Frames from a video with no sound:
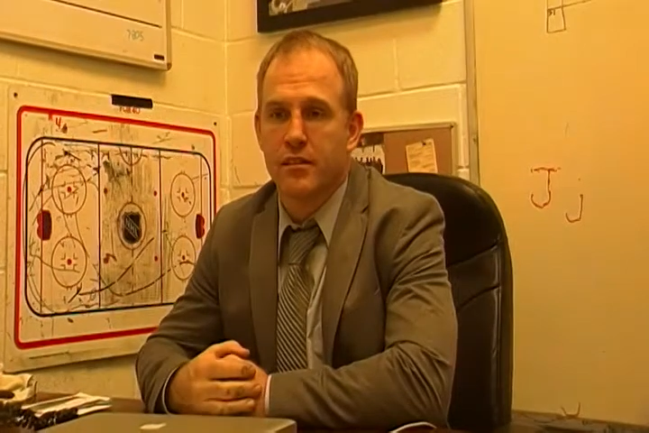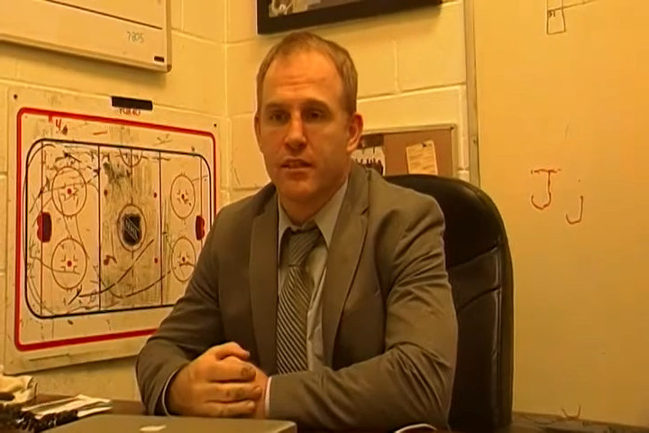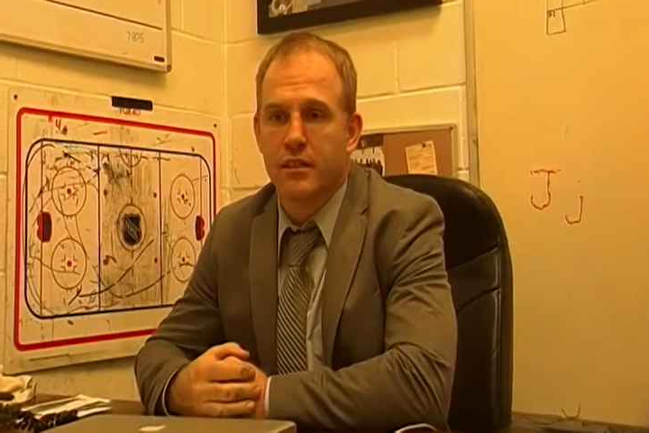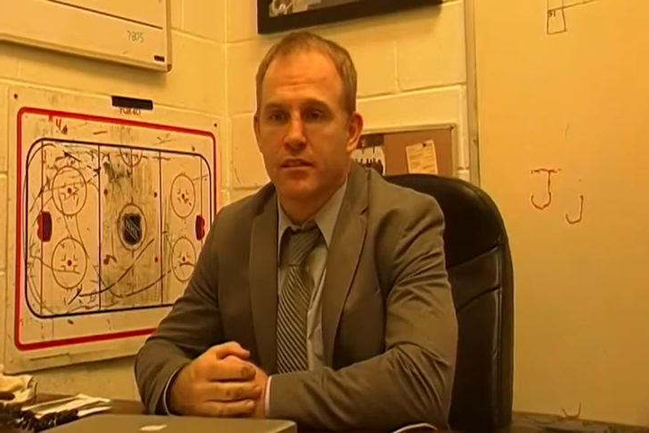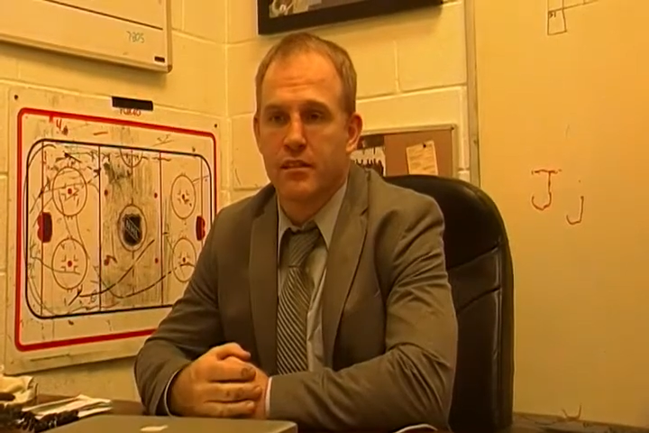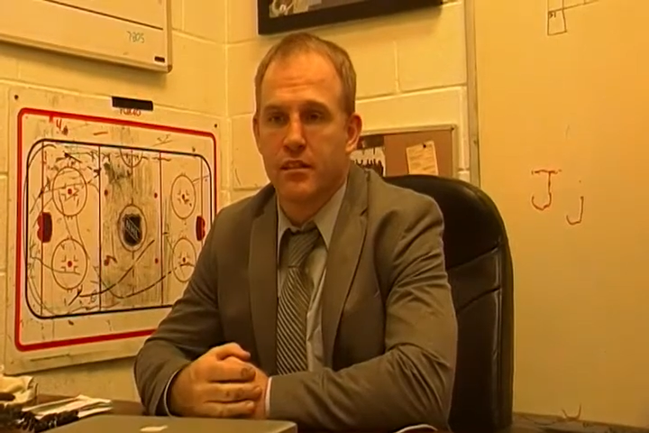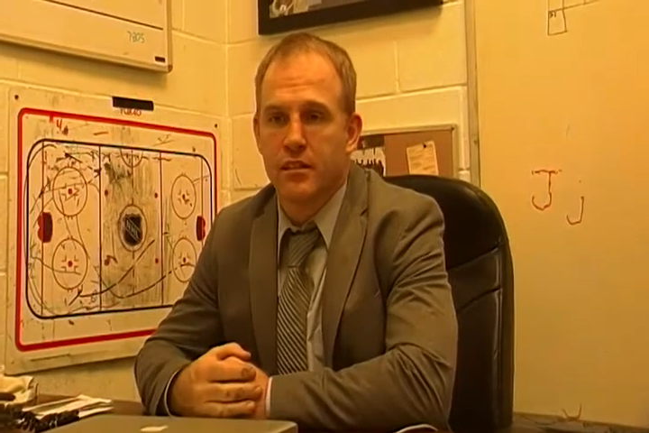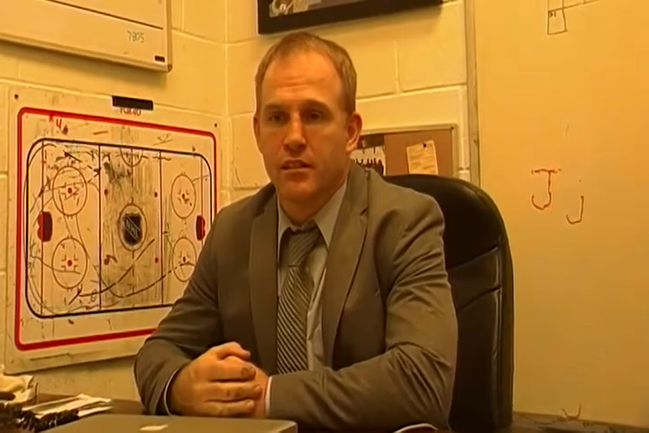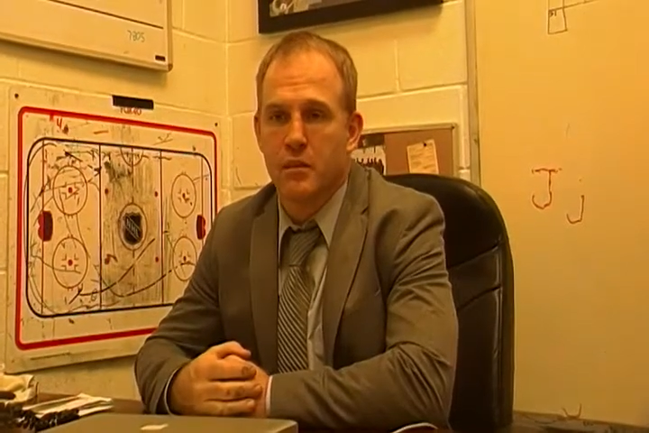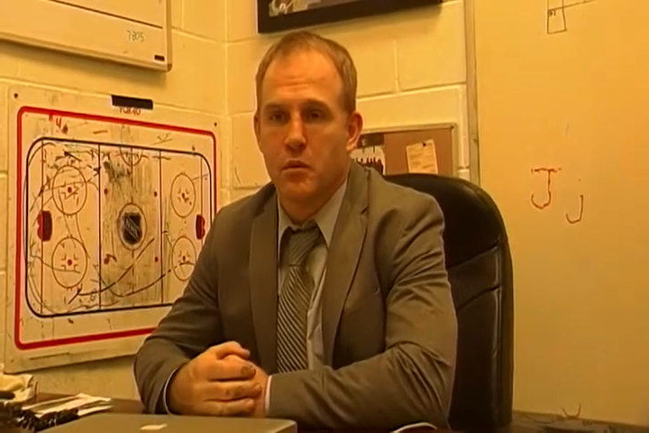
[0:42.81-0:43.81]

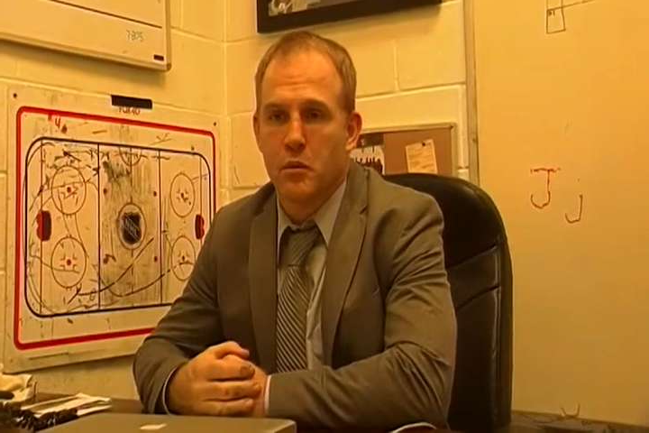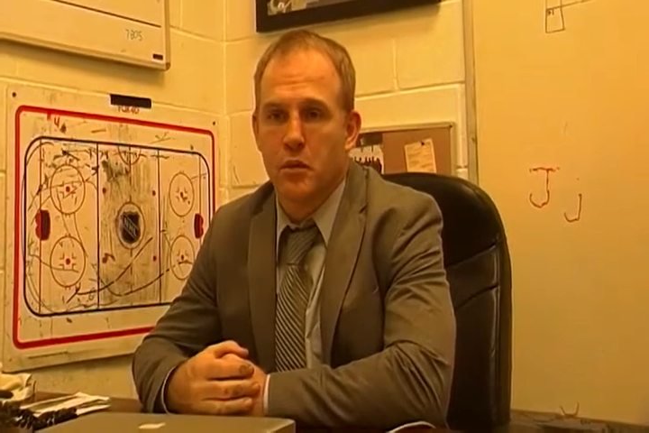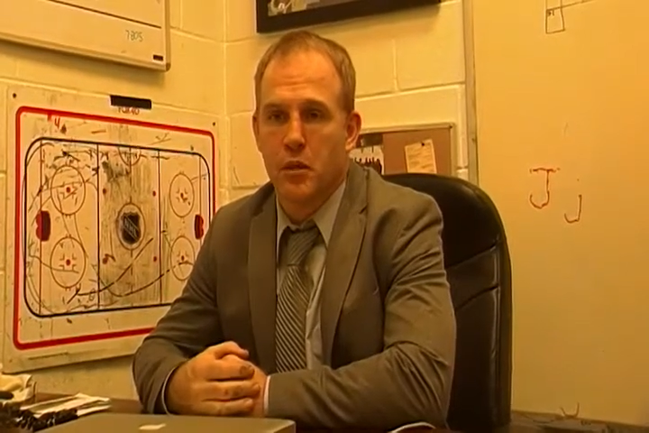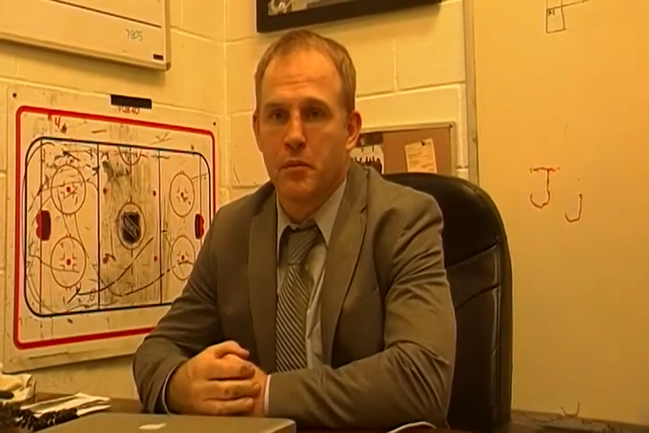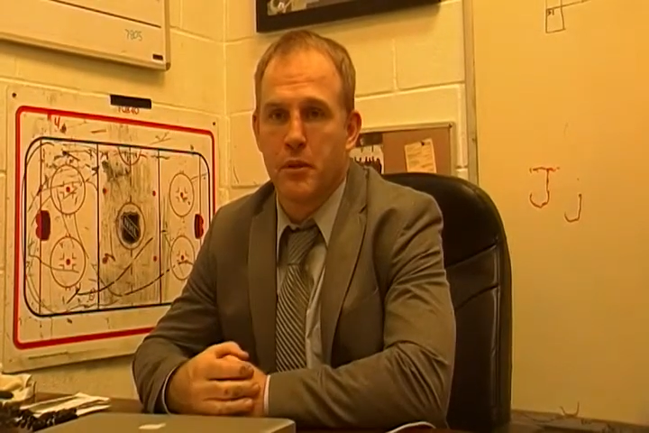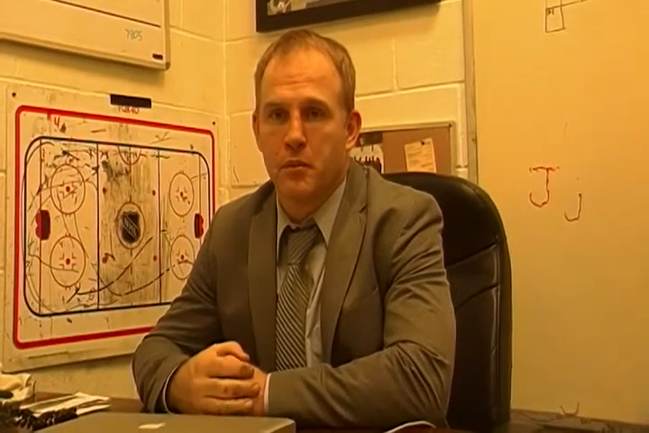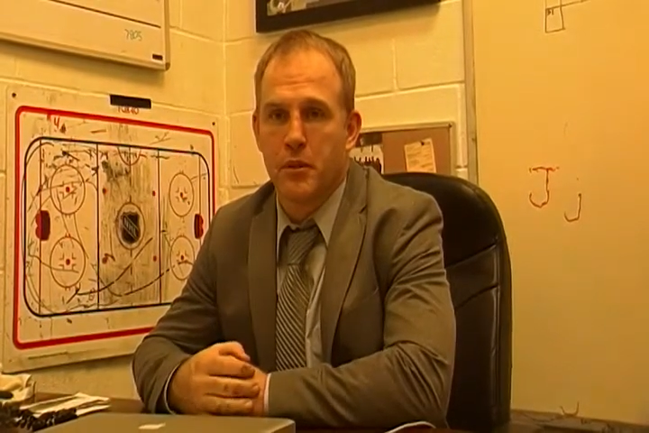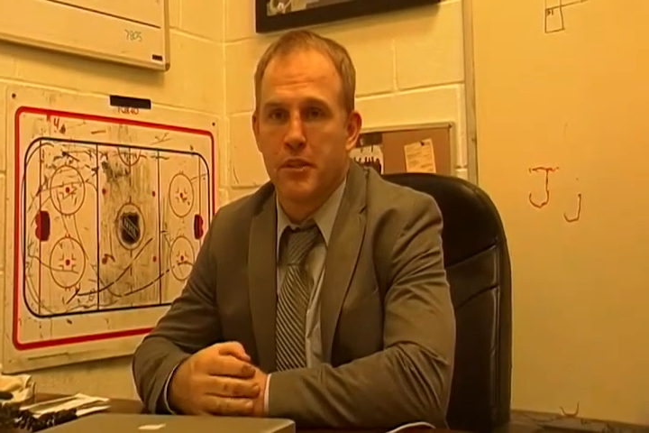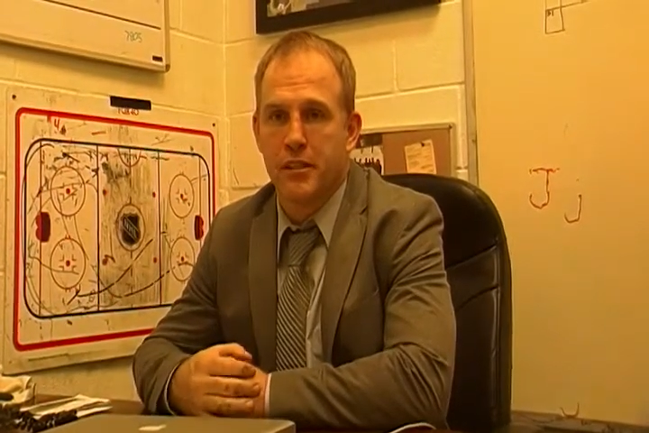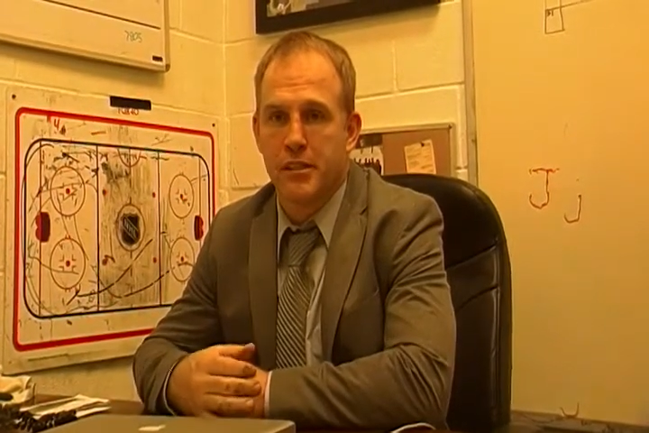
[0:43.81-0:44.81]
that we really put a
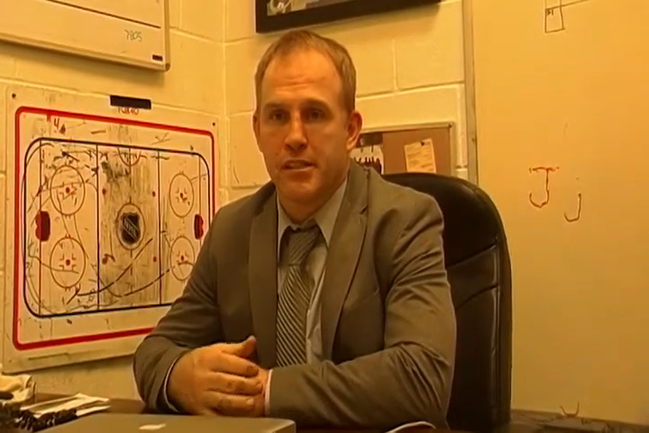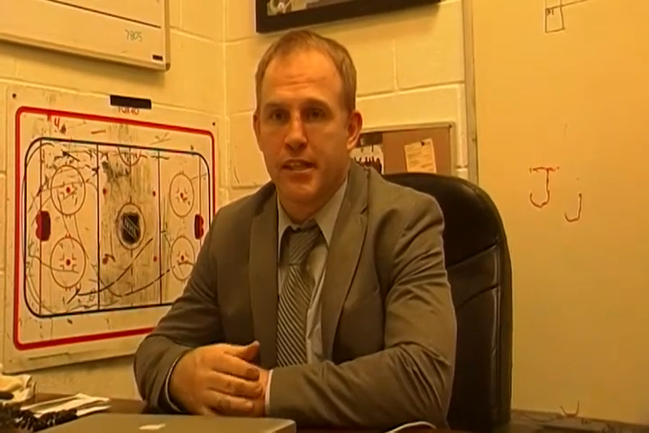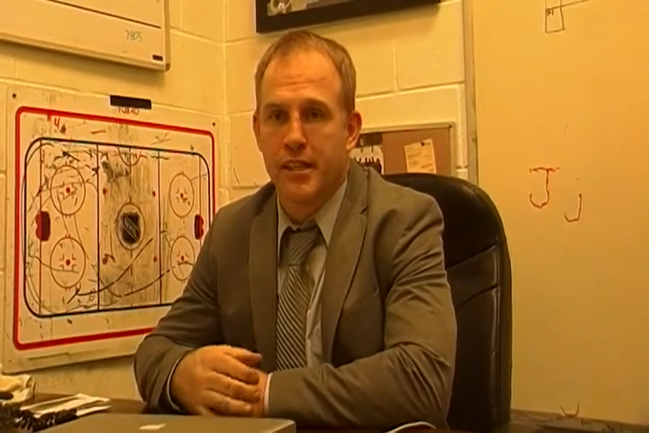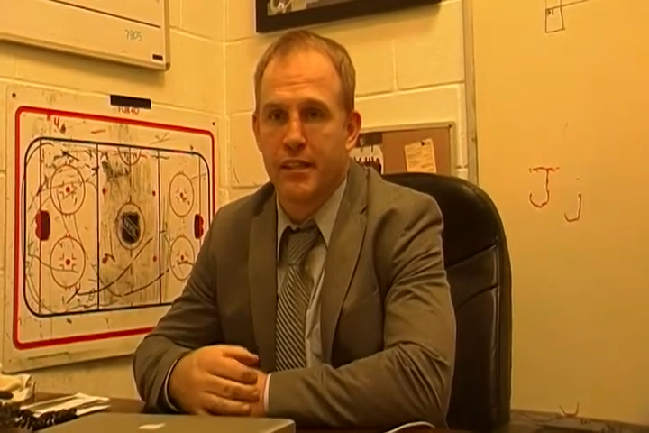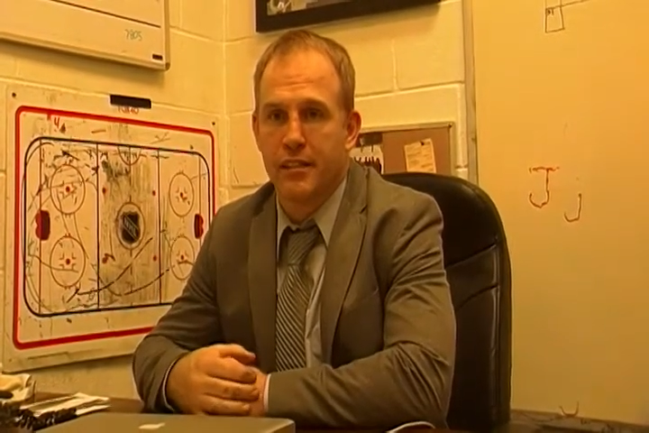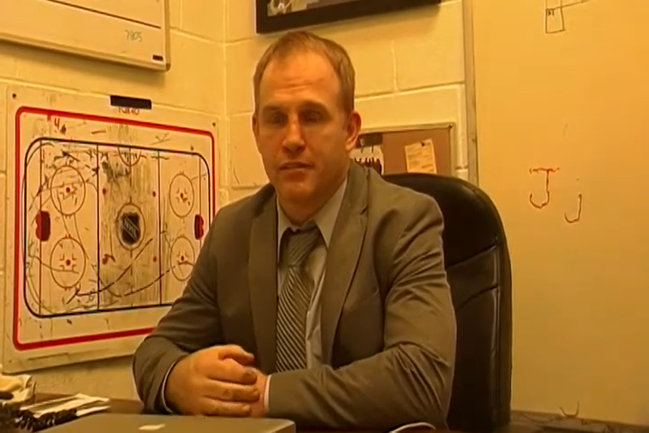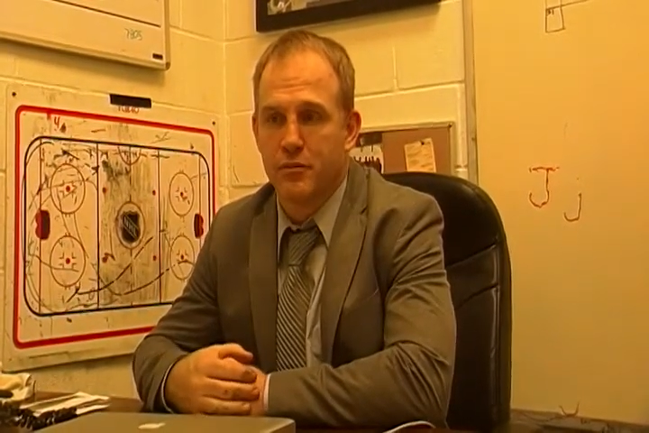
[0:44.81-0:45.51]
push in the second.